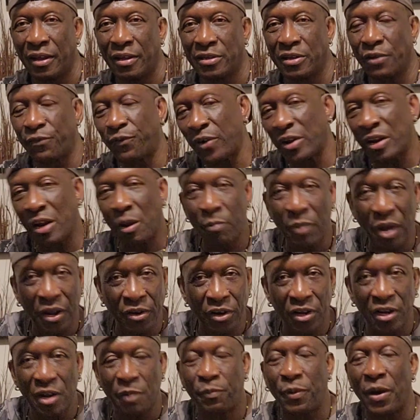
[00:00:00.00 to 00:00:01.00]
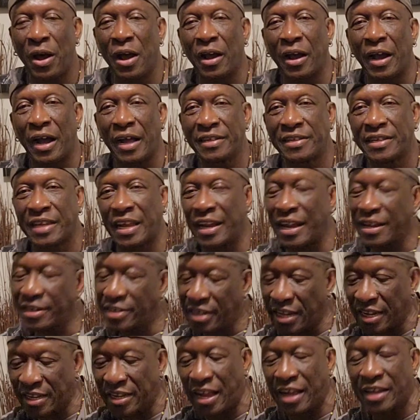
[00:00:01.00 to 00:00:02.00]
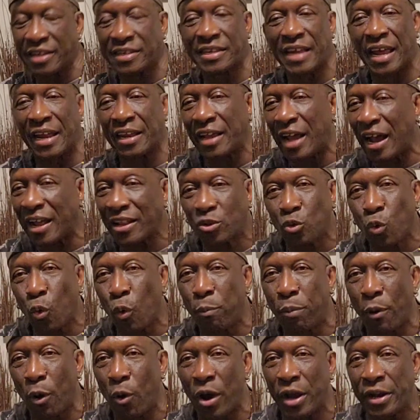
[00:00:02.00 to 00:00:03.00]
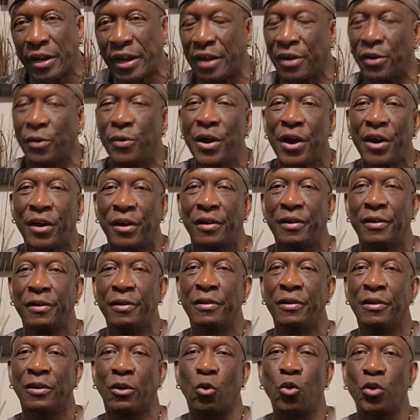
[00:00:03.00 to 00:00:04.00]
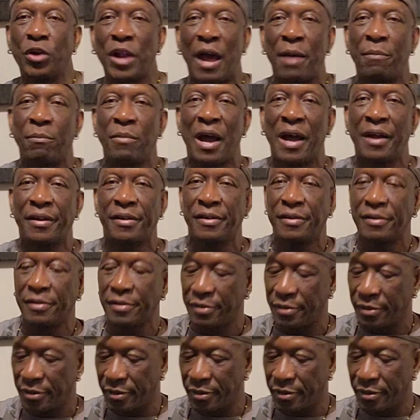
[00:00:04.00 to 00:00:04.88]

So for the man of the pan God said, a Satan said, because two power in the world, good and bad.